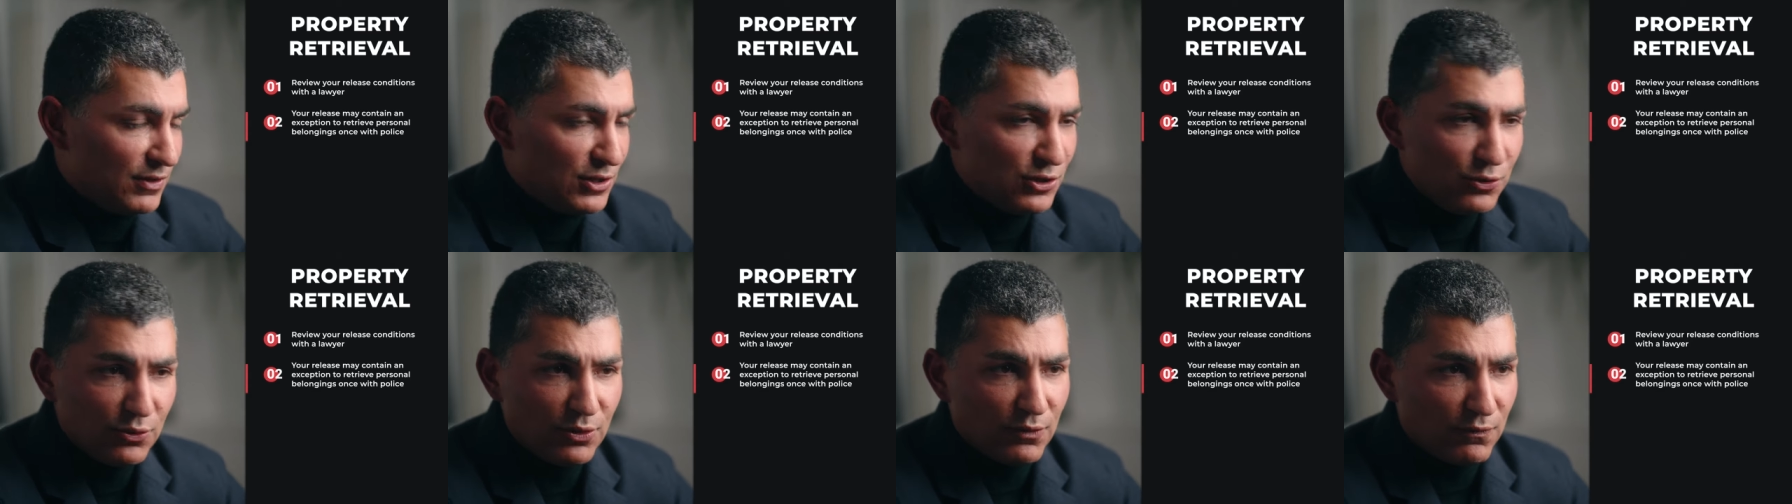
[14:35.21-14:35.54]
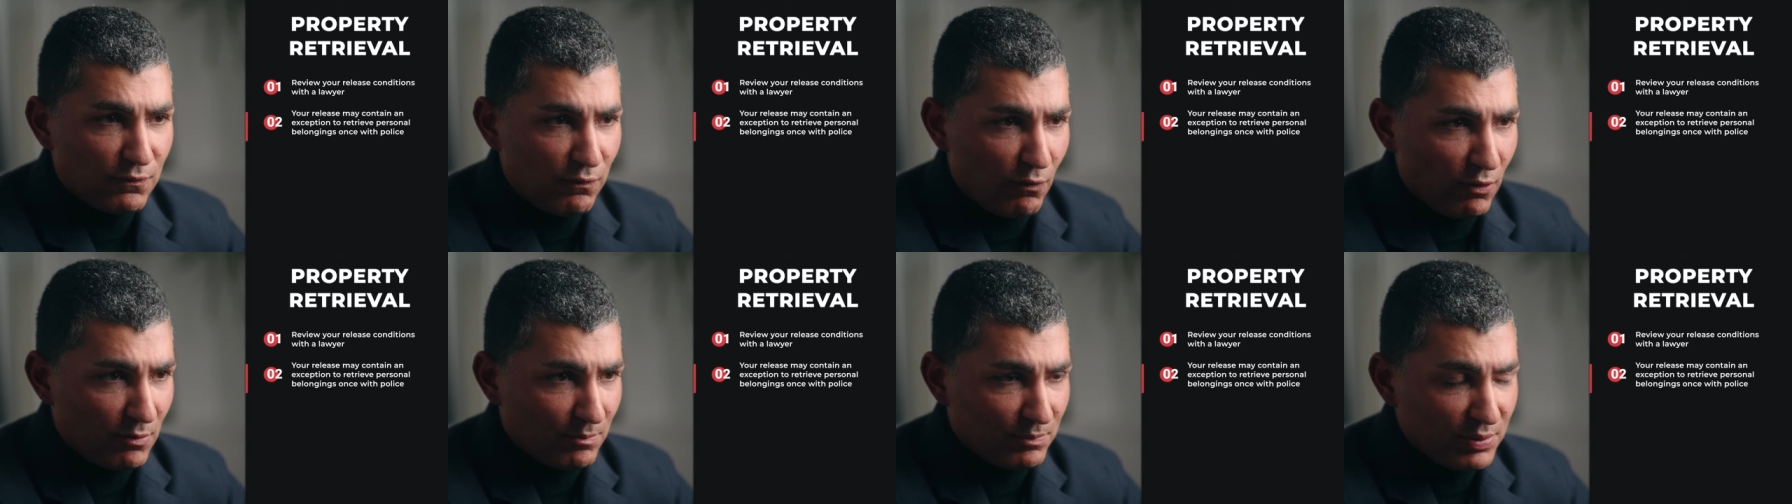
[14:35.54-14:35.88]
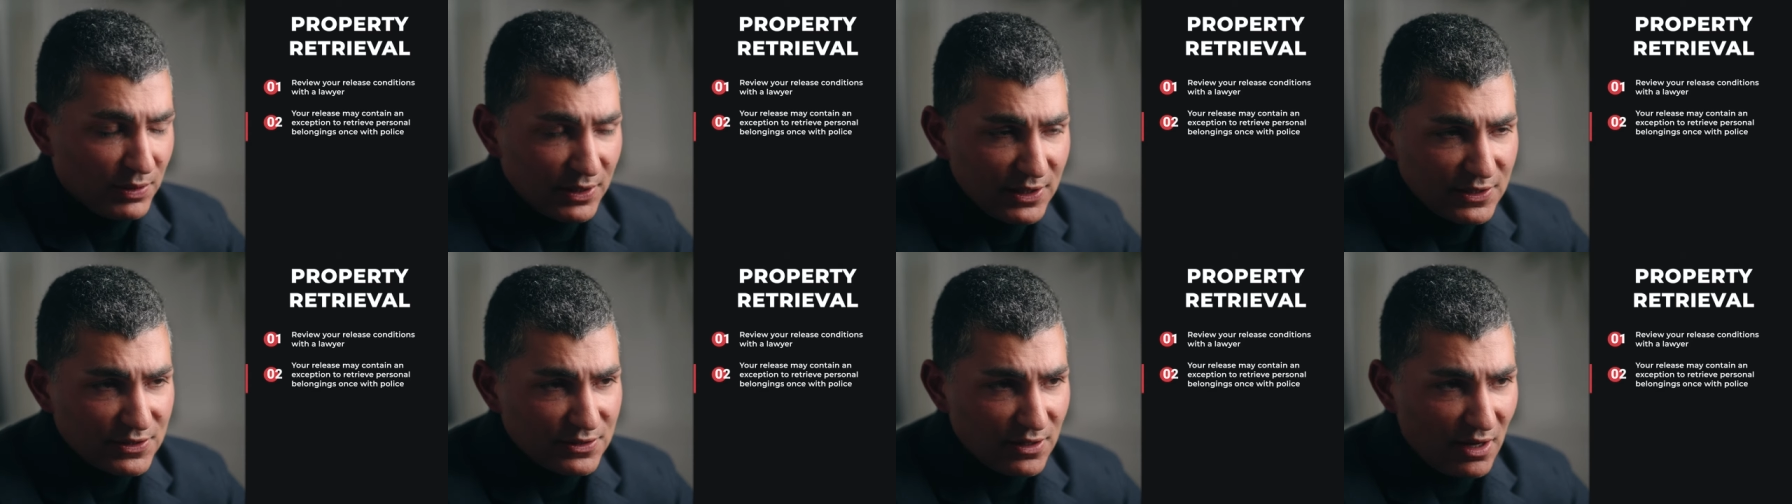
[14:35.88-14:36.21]
uniformed
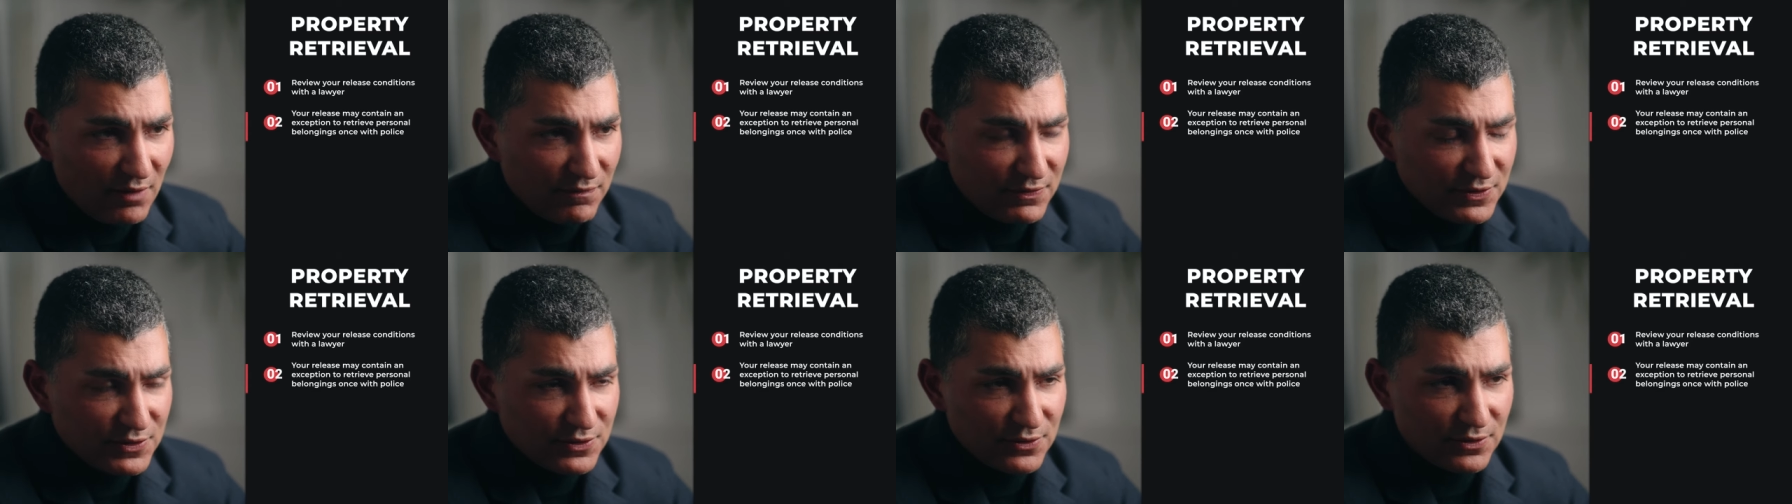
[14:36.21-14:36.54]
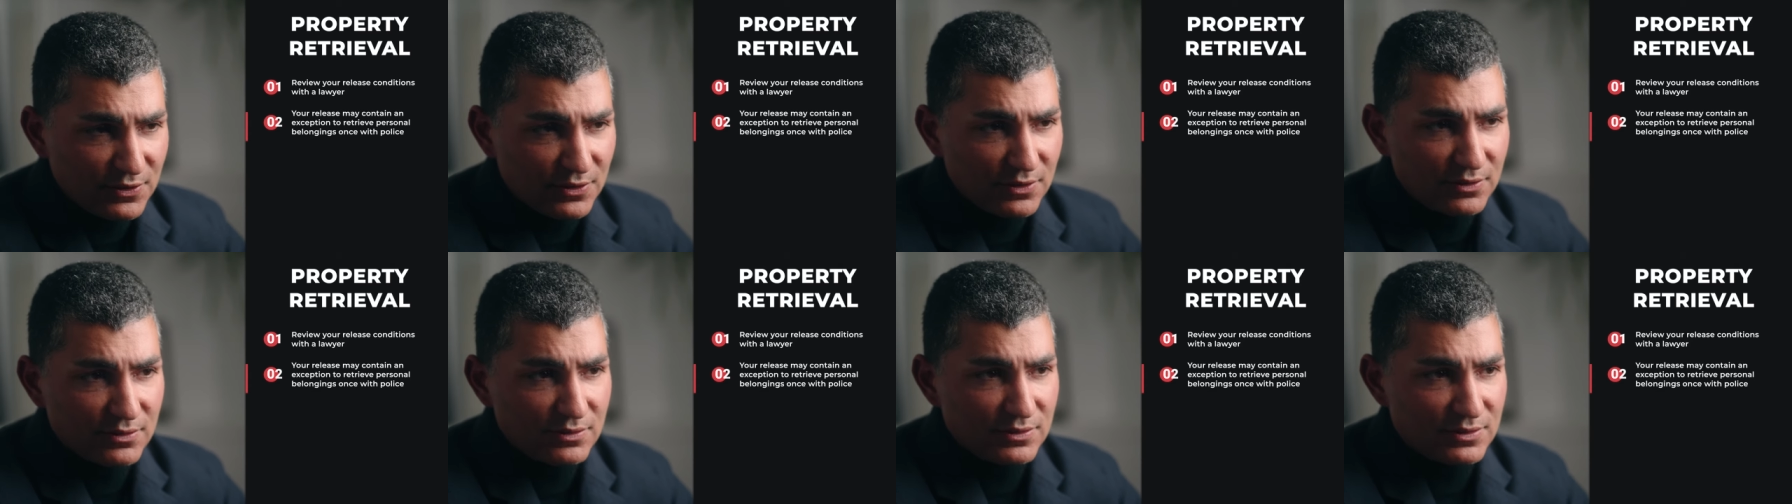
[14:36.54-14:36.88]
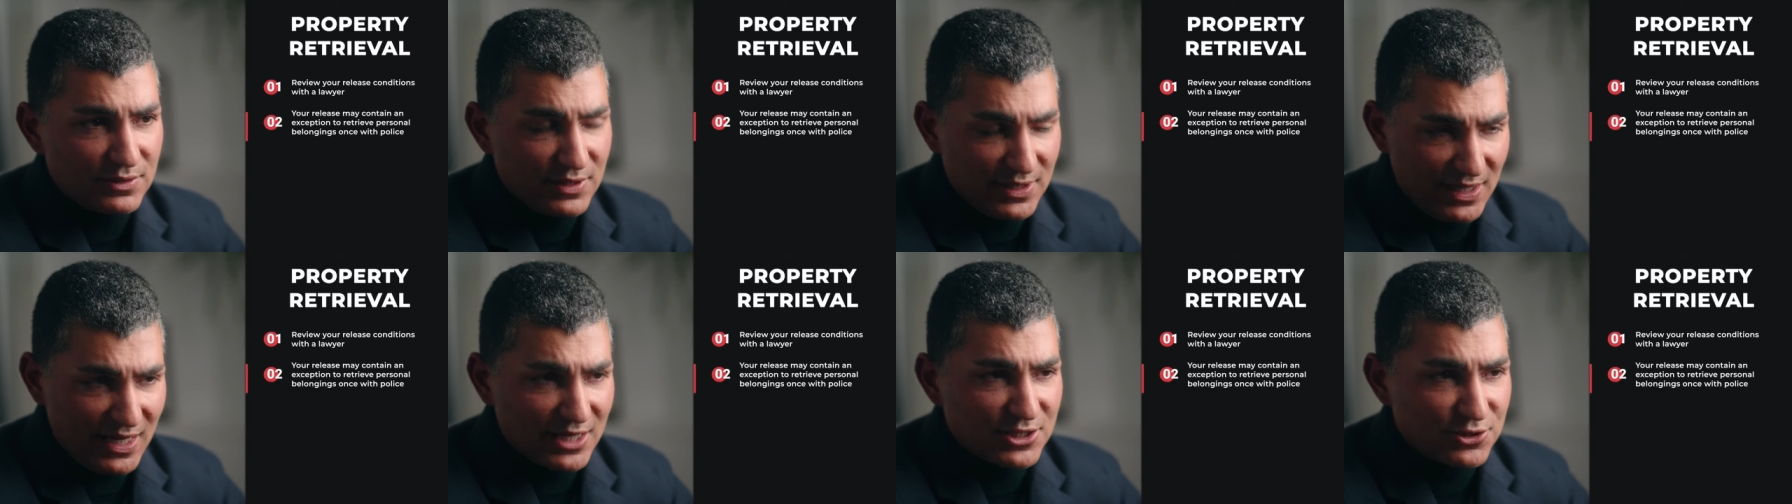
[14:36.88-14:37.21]
police officer
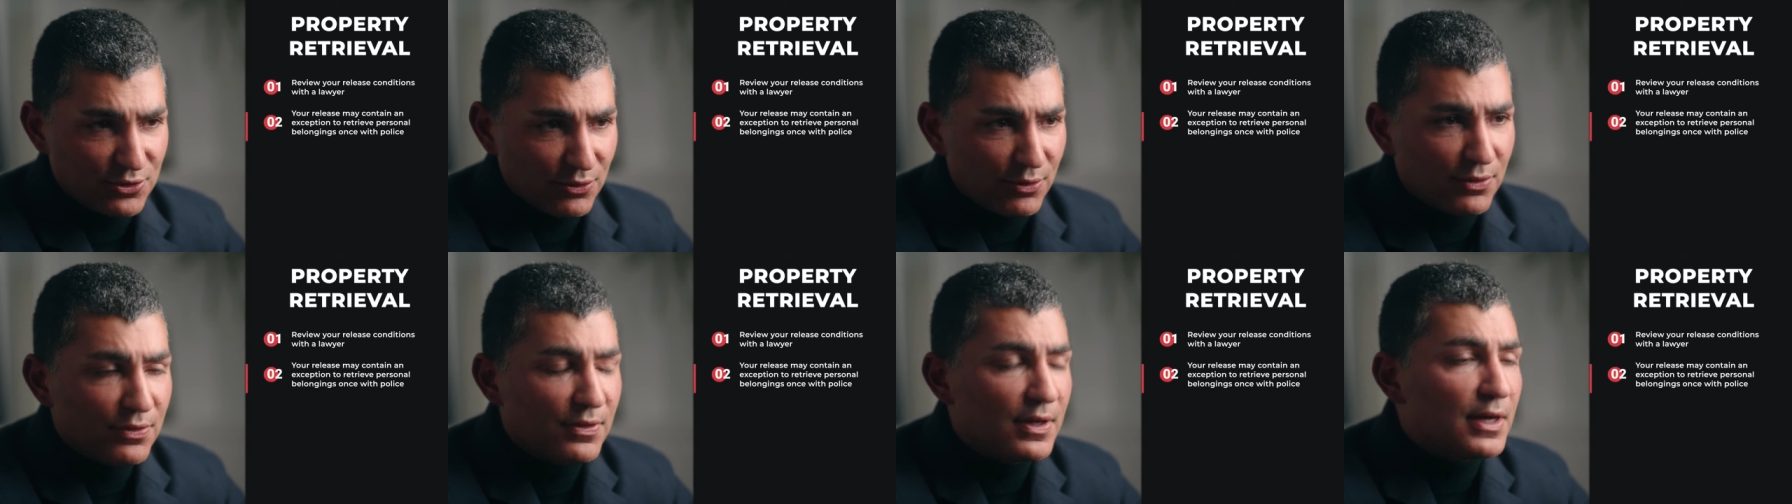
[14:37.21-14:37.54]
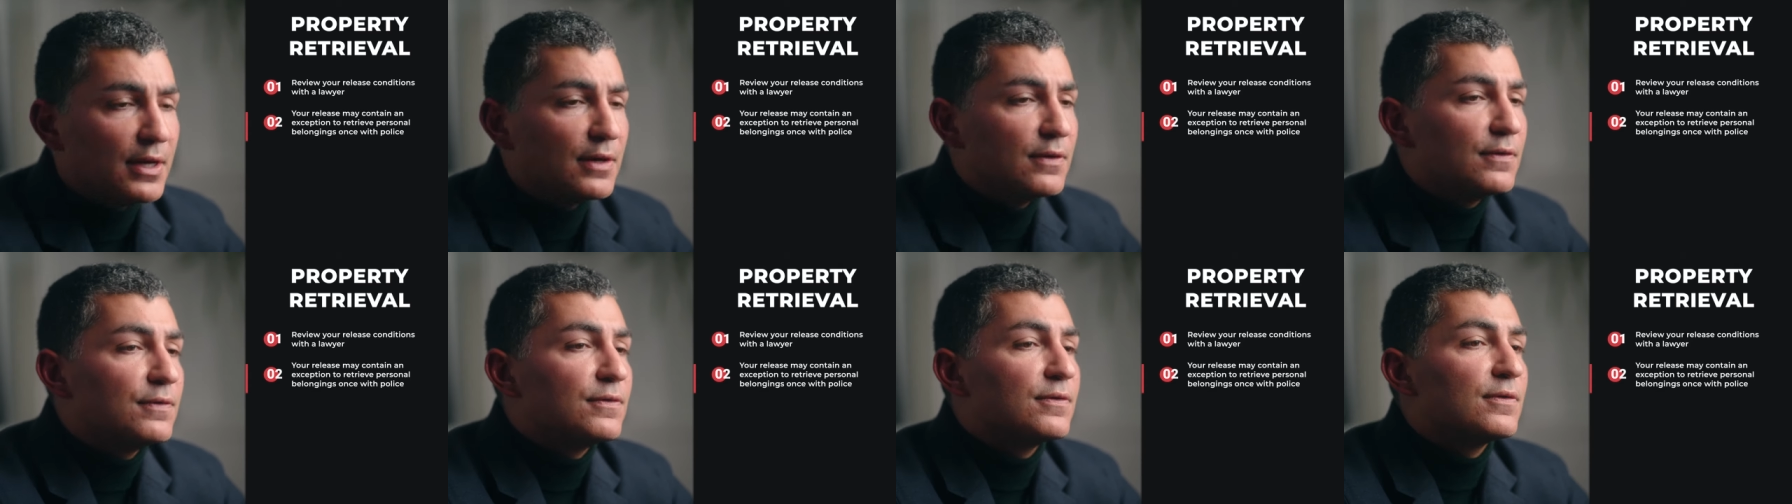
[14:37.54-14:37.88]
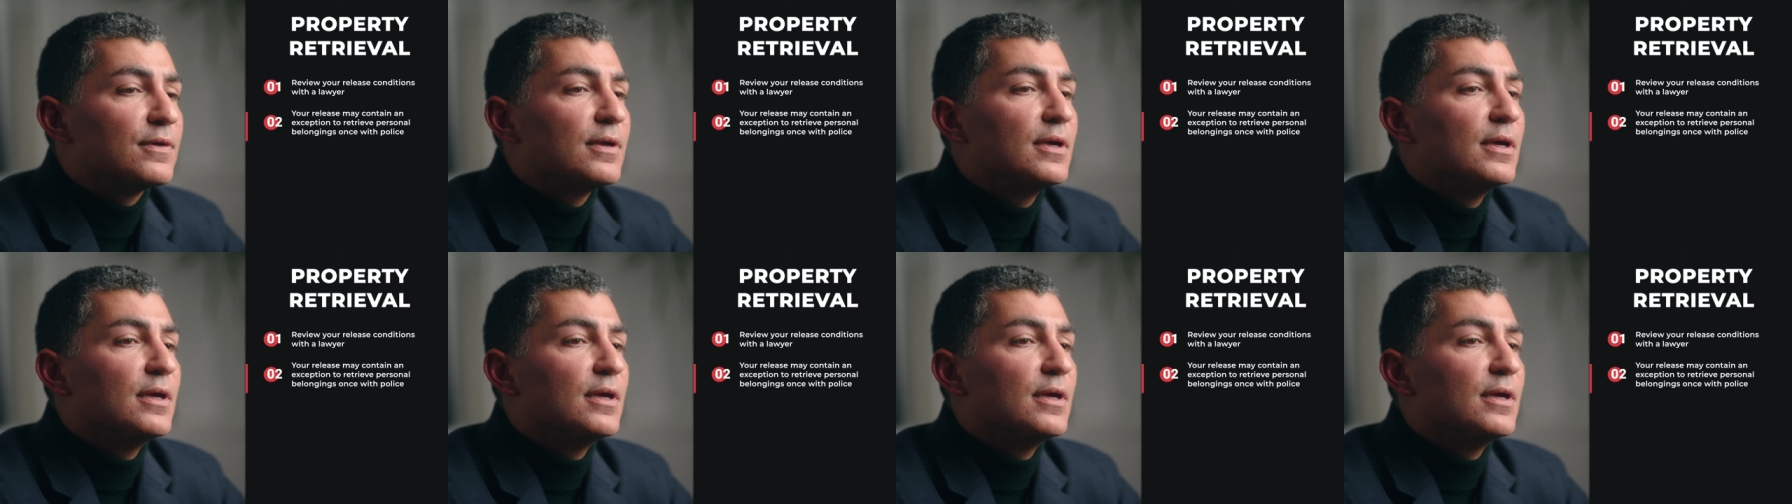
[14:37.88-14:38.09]
to get your things.